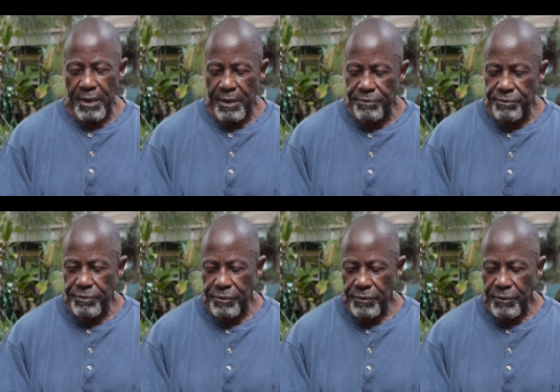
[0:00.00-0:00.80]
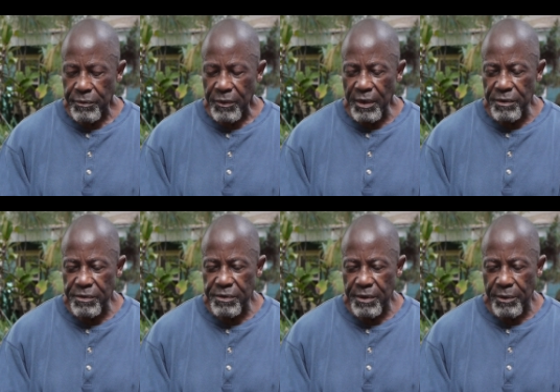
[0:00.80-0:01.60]
um,
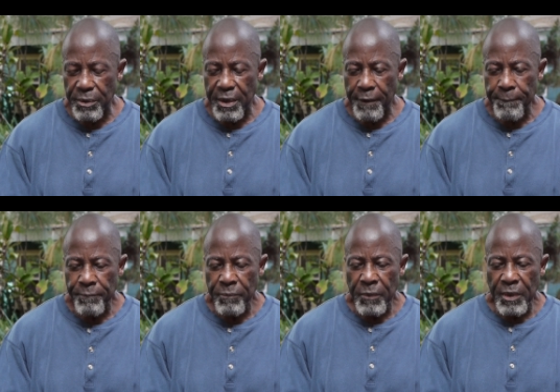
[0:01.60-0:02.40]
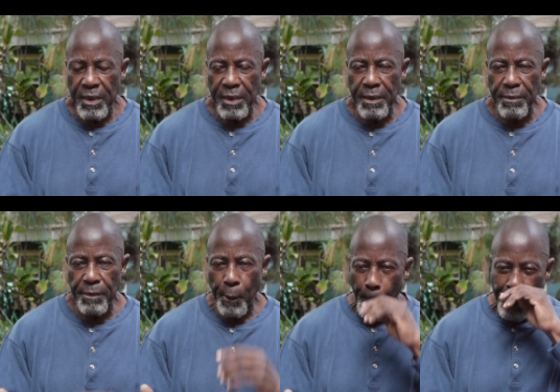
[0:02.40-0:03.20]
so
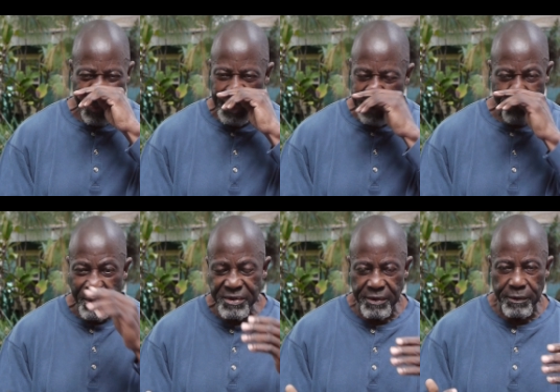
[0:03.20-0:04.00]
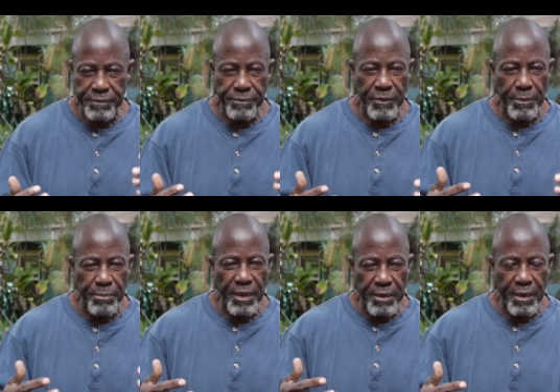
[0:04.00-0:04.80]
a muscle,
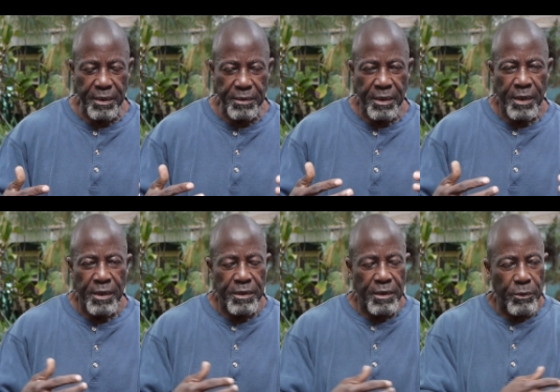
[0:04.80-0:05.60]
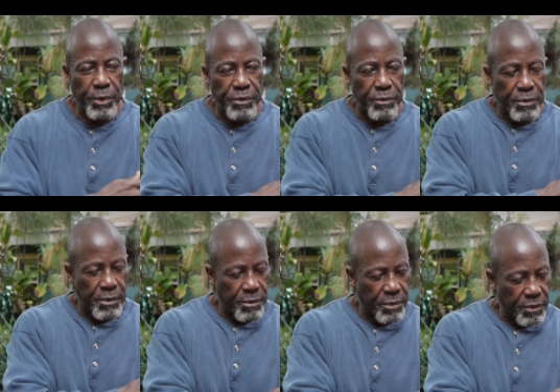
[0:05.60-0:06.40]
you know, when
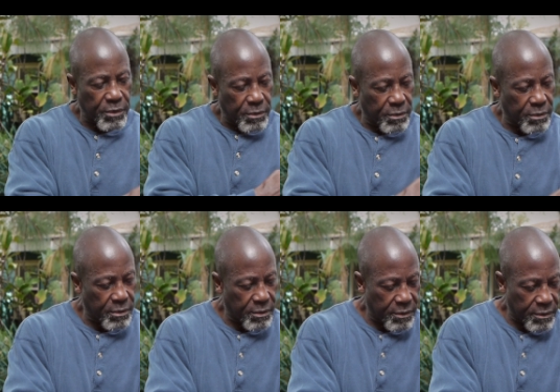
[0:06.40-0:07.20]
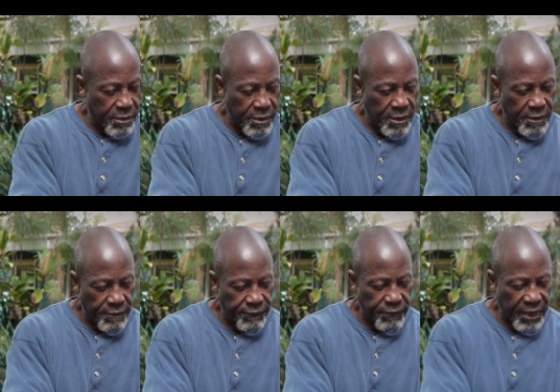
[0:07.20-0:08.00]
you
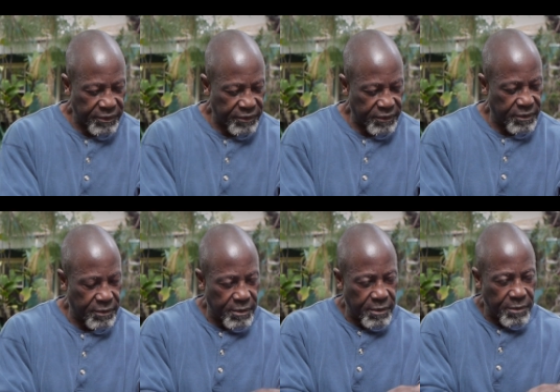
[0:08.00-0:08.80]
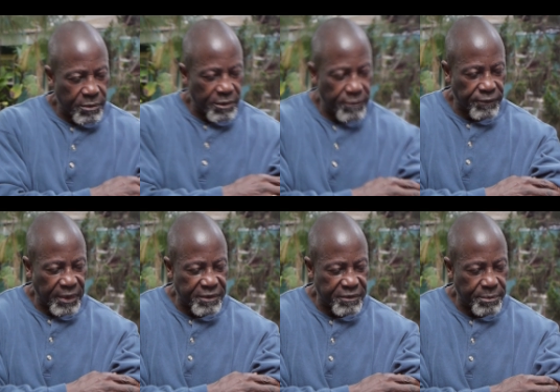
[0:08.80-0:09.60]
flex, when you
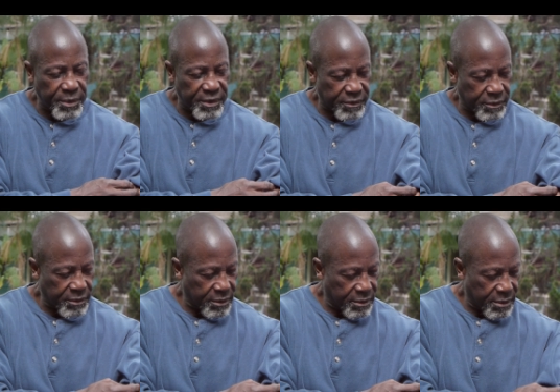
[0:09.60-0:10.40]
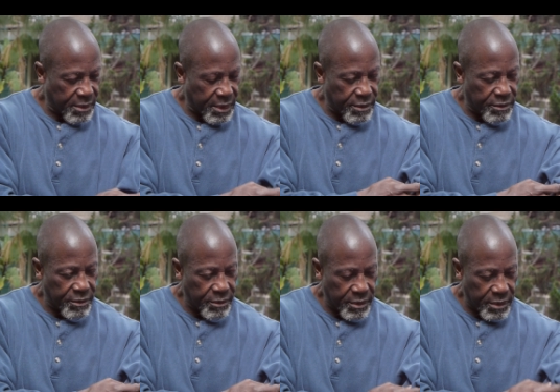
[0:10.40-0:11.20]
flex a muscle, I don't know how to
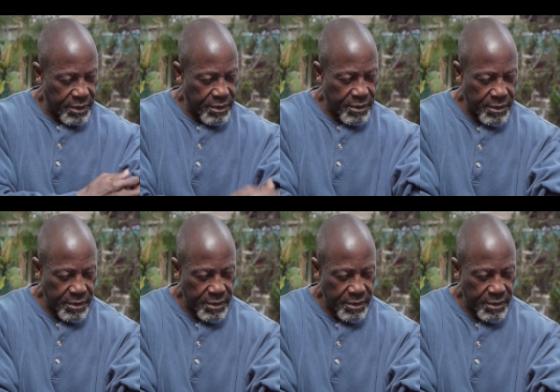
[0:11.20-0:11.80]
do it here.